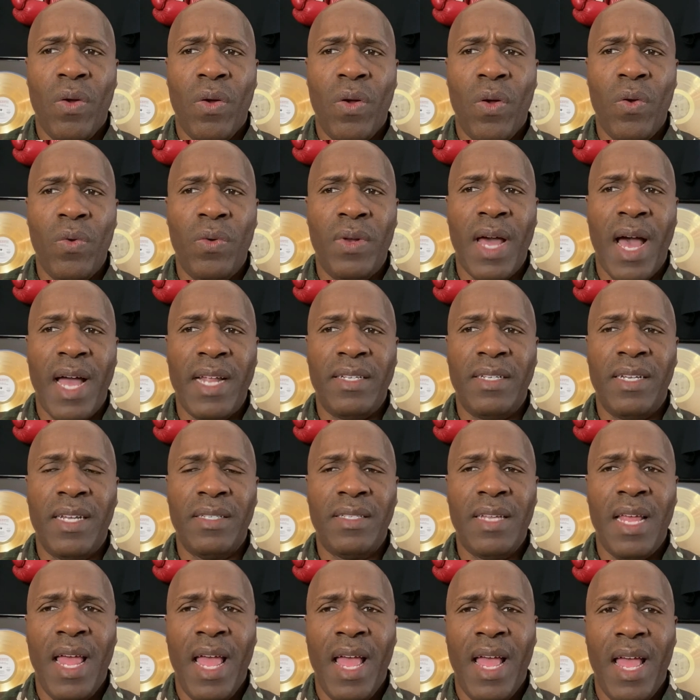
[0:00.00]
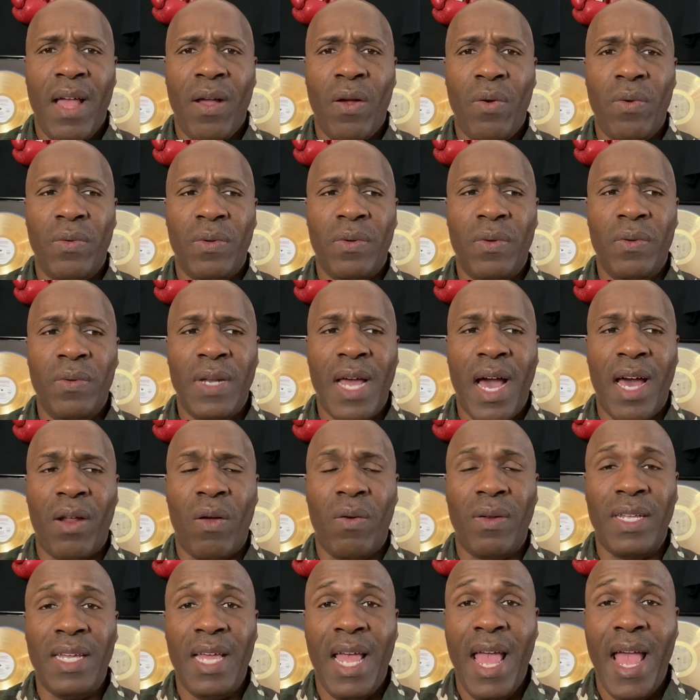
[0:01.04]
who not just who, who not
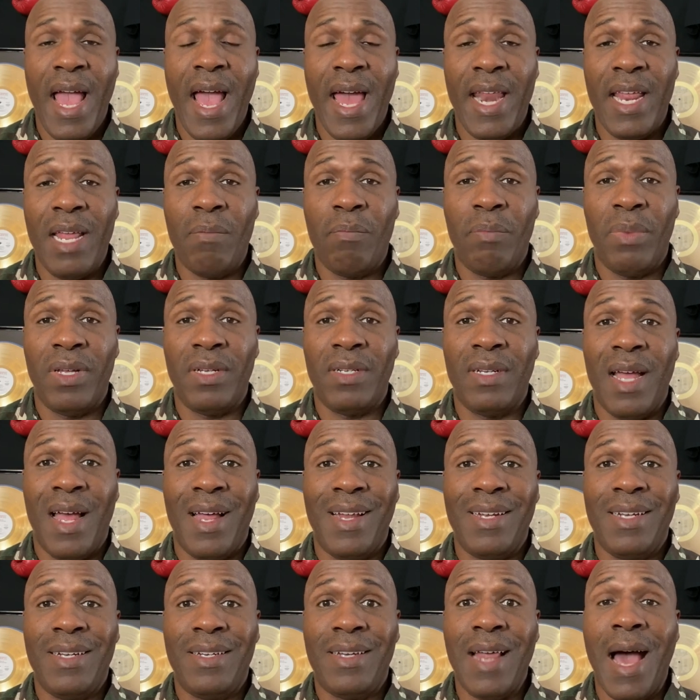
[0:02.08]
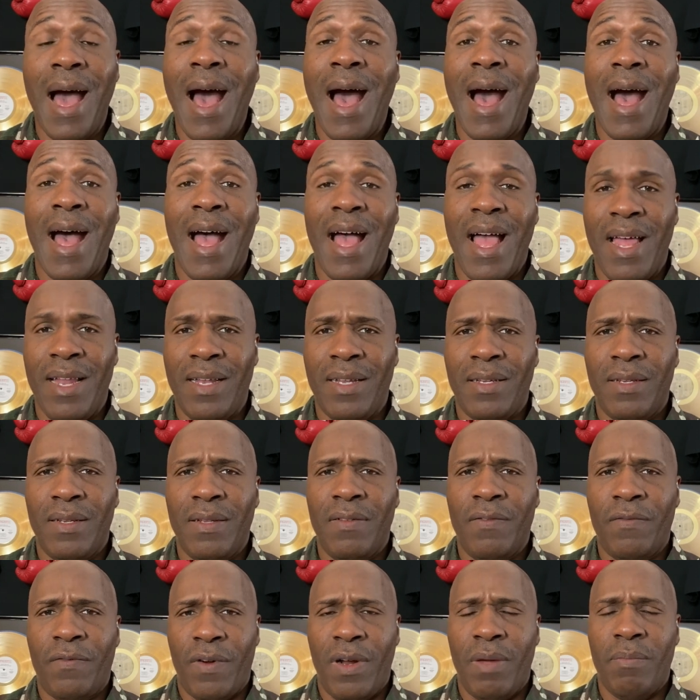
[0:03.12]
only had it but died
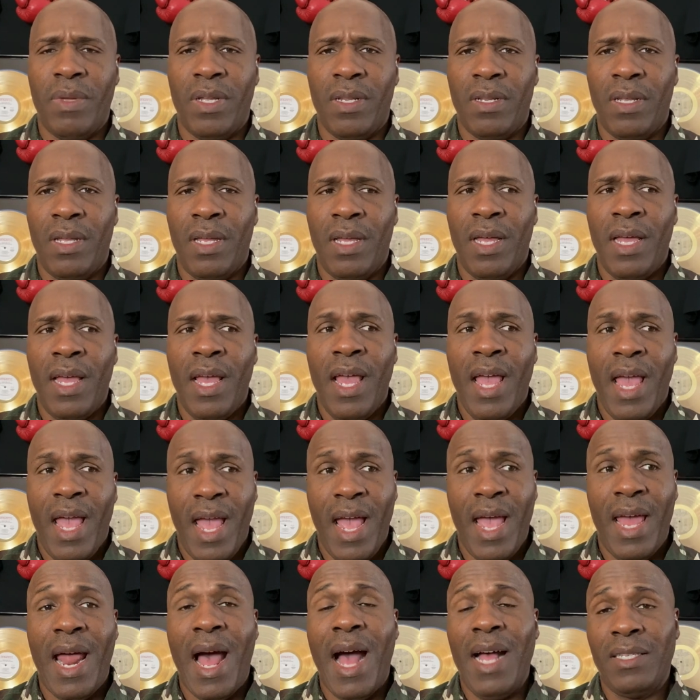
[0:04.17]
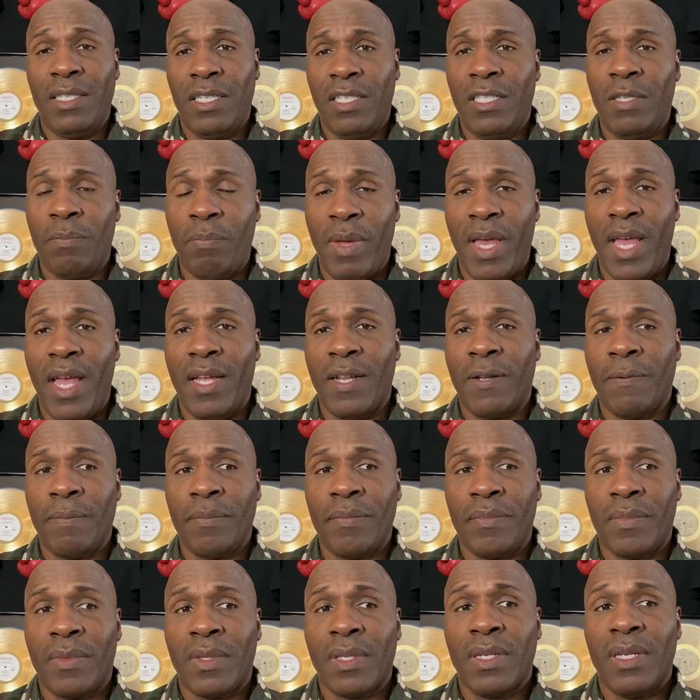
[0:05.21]
from it. And I
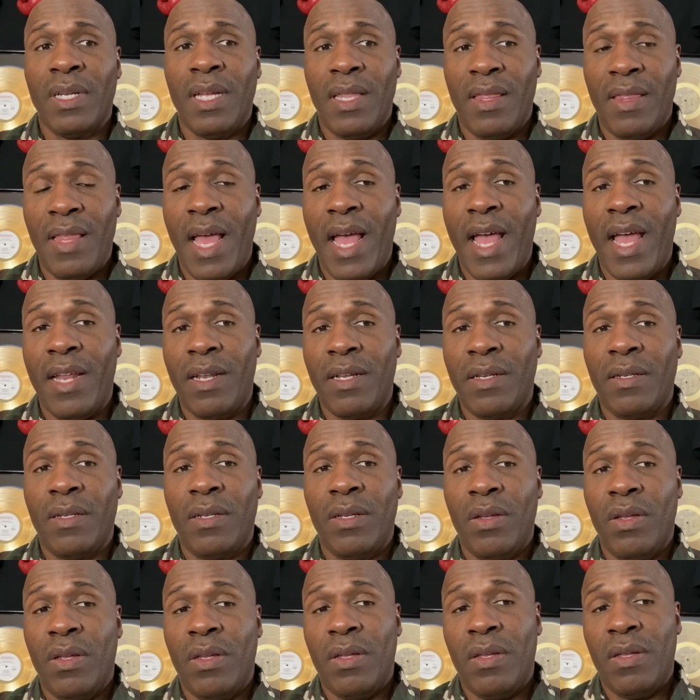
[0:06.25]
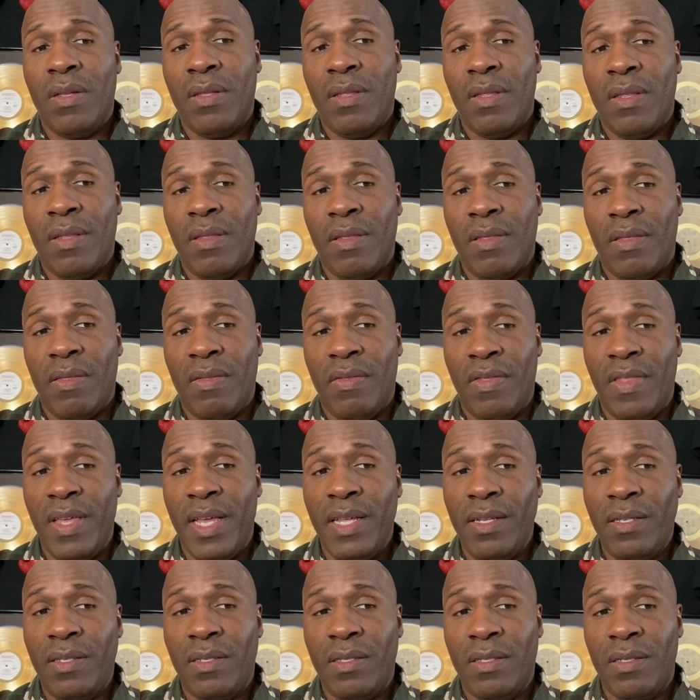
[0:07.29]
suspect that
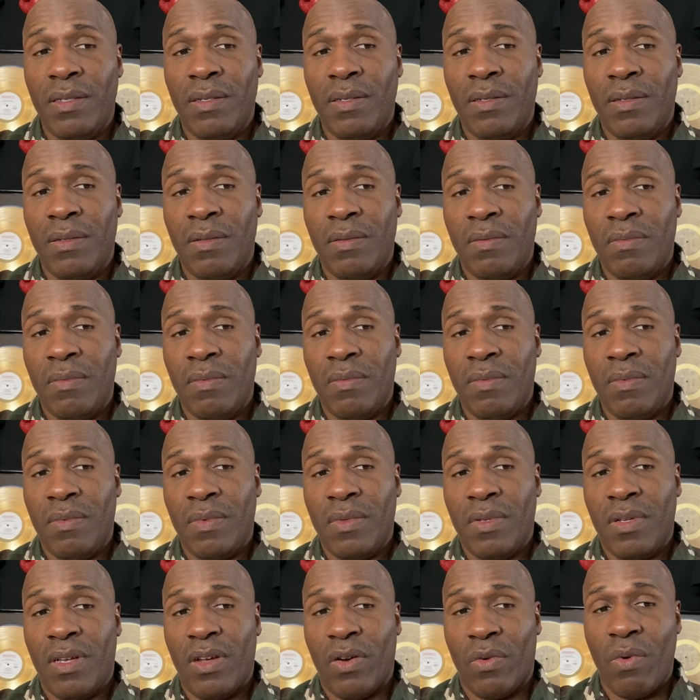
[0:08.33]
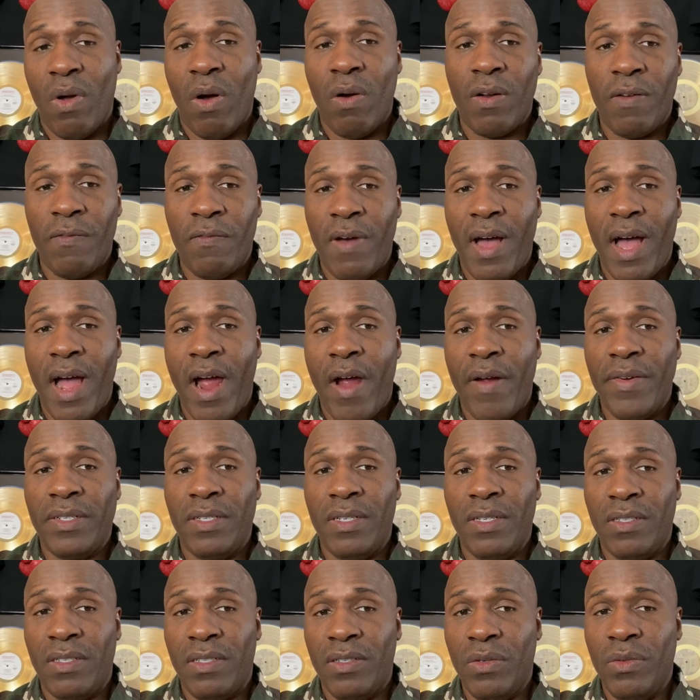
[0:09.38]
this
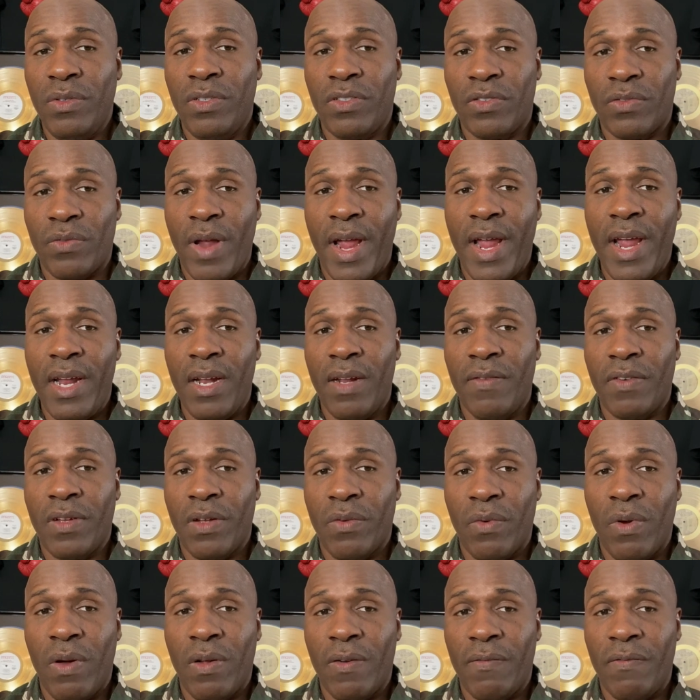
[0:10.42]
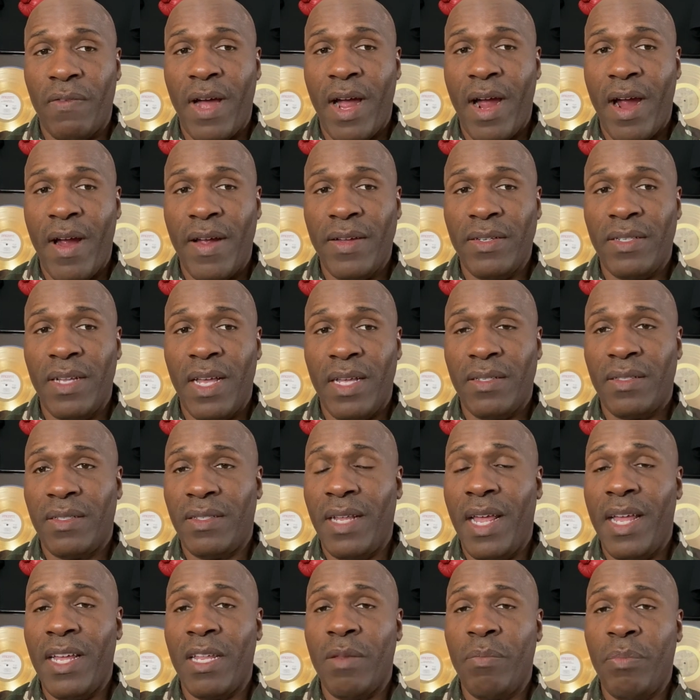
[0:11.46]
coronavirus, this new strain of coronavirus that's
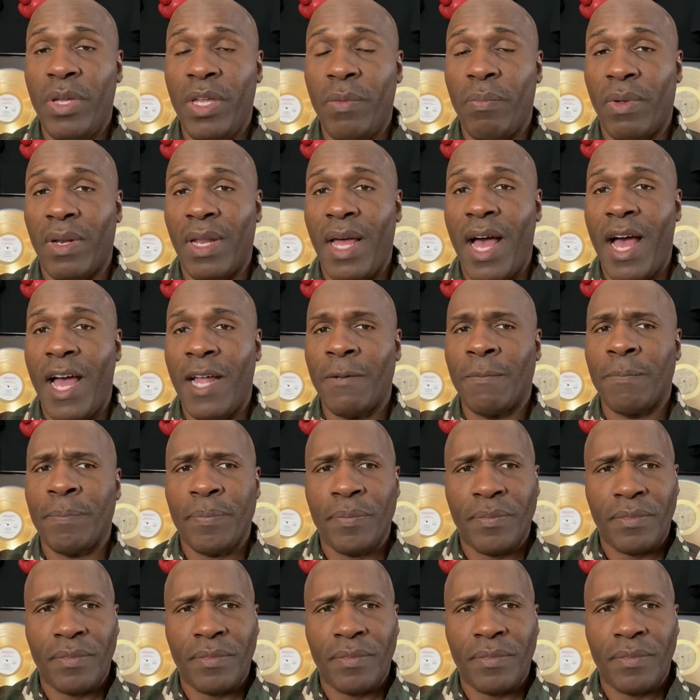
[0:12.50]
taking people out,